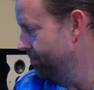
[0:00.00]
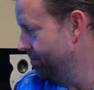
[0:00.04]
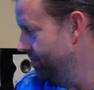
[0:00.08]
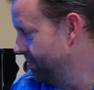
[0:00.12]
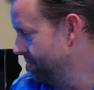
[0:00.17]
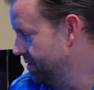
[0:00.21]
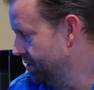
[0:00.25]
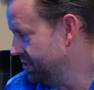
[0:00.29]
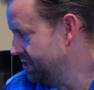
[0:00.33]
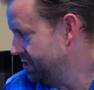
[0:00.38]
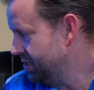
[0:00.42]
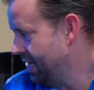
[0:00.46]

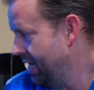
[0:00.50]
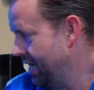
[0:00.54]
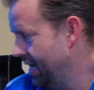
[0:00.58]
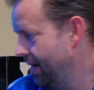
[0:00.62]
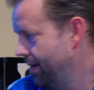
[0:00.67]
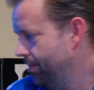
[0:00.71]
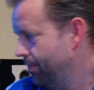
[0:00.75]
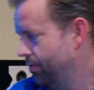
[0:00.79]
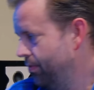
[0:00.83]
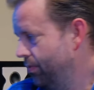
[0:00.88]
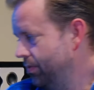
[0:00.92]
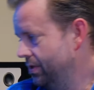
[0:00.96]
This
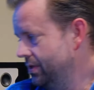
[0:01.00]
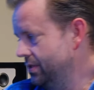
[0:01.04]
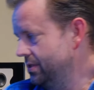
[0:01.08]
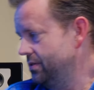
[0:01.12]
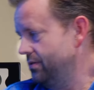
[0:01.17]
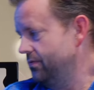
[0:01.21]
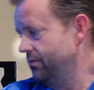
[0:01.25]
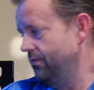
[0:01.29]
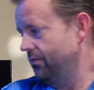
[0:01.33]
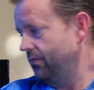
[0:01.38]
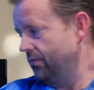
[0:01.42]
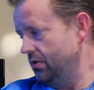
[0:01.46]
amp was
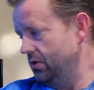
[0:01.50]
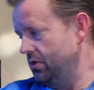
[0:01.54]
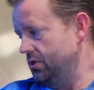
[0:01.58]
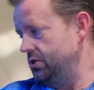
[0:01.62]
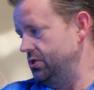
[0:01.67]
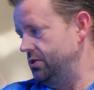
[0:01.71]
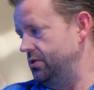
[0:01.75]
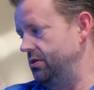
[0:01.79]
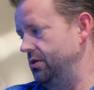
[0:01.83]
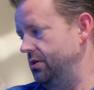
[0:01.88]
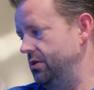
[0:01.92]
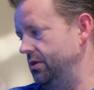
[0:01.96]

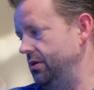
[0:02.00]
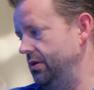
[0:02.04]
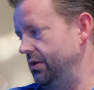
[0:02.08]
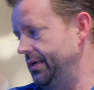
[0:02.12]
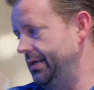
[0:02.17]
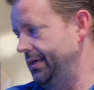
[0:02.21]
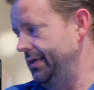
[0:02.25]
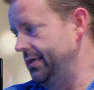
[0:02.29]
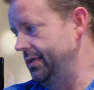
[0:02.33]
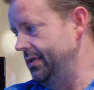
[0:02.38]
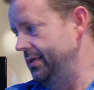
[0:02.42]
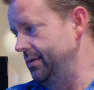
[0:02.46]
first
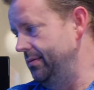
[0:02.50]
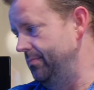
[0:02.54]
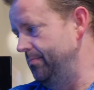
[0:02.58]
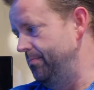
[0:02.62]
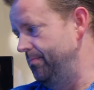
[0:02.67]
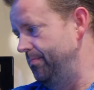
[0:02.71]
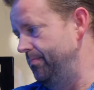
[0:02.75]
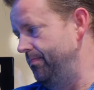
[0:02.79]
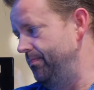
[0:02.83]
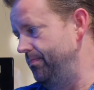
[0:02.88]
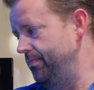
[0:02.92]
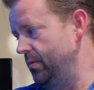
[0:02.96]

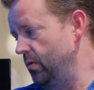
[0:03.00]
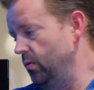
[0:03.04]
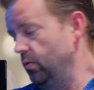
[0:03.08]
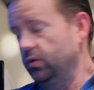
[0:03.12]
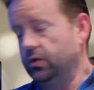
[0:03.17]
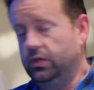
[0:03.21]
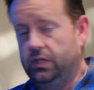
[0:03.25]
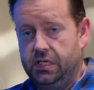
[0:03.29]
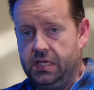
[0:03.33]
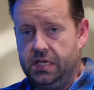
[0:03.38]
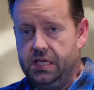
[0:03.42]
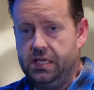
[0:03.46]

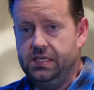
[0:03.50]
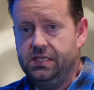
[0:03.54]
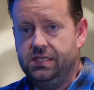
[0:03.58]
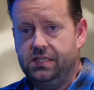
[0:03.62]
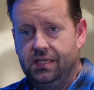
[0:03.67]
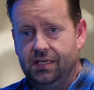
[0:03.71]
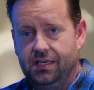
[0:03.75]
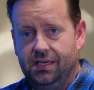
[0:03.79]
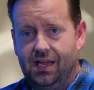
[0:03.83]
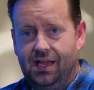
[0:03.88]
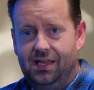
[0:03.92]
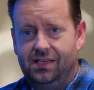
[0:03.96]
released
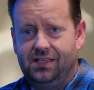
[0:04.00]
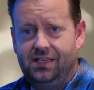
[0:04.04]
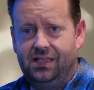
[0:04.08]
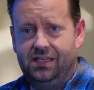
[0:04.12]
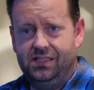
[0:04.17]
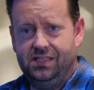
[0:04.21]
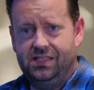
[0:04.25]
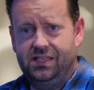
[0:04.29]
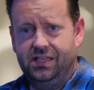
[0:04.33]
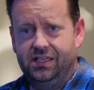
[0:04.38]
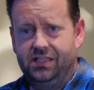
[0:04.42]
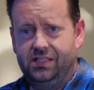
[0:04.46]
in
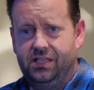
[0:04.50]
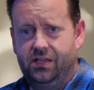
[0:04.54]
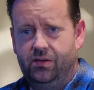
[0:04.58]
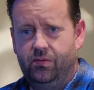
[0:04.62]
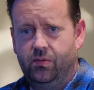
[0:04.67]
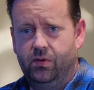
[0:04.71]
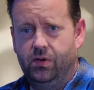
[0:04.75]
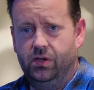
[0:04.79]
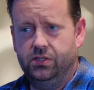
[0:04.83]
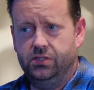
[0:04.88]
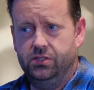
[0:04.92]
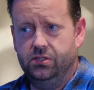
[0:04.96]

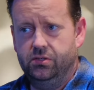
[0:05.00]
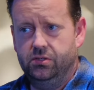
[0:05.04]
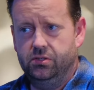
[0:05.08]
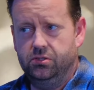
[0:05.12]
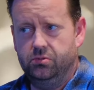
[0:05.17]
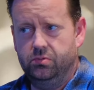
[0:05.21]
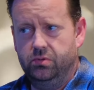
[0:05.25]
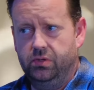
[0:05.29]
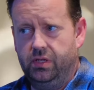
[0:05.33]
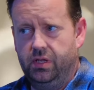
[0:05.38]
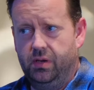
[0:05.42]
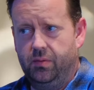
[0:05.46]
1961, so
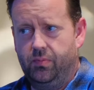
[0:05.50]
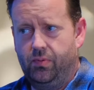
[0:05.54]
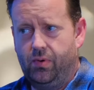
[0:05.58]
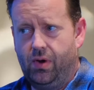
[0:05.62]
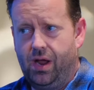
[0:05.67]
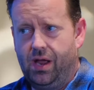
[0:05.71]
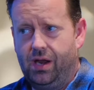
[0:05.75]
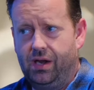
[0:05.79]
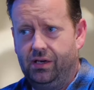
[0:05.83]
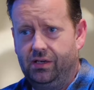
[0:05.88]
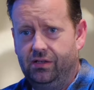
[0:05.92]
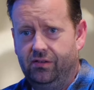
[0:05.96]
it's really a
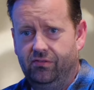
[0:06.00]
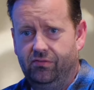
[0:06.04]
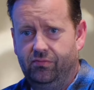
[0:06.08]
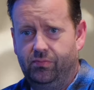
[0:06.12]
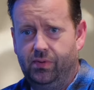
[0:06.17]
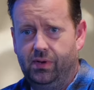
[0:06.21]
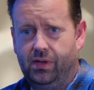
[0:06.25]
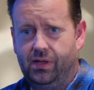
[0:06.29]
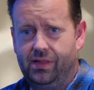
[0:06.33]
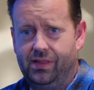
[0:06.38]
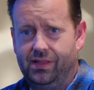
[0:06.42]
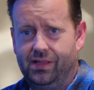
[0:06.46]
product of
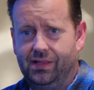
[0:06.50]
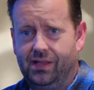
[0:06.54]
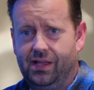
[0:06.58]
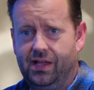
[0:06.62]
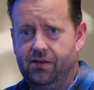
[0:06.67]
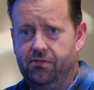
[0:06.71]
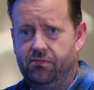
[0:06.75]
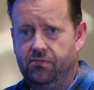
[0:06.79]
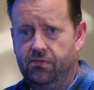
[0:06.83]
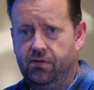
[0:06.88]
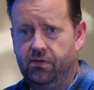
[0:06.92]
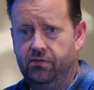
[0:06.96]
probably the
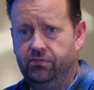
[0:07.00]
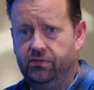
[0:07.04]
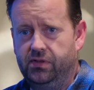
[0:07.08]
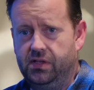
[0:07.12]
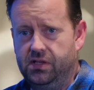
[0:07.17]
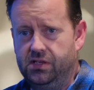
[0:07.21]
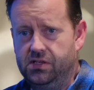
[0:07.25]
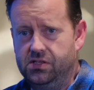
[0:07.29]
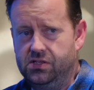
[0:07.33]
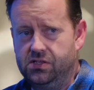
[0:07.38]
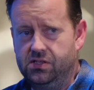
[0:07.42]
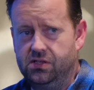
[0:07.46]
late
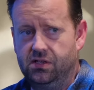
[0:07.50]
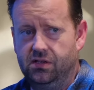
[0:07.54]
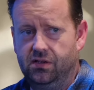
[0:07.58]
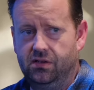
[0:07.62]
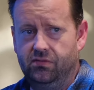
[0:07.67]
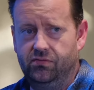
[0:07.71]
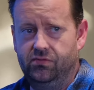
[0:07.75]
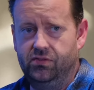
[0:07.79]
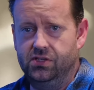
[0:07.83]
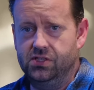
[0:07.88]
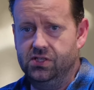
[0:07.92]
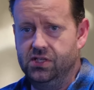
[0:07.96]
50s
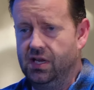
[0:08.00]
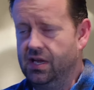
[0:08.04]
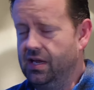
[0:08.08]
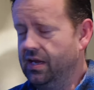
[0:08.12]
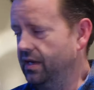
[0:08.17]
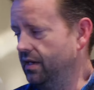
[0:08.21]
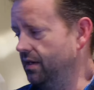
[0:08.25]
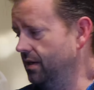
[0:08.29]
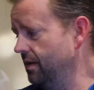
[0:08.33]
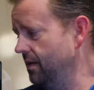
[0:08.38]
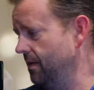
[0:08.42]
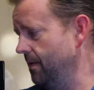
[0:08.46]
of
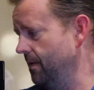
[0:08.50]
design.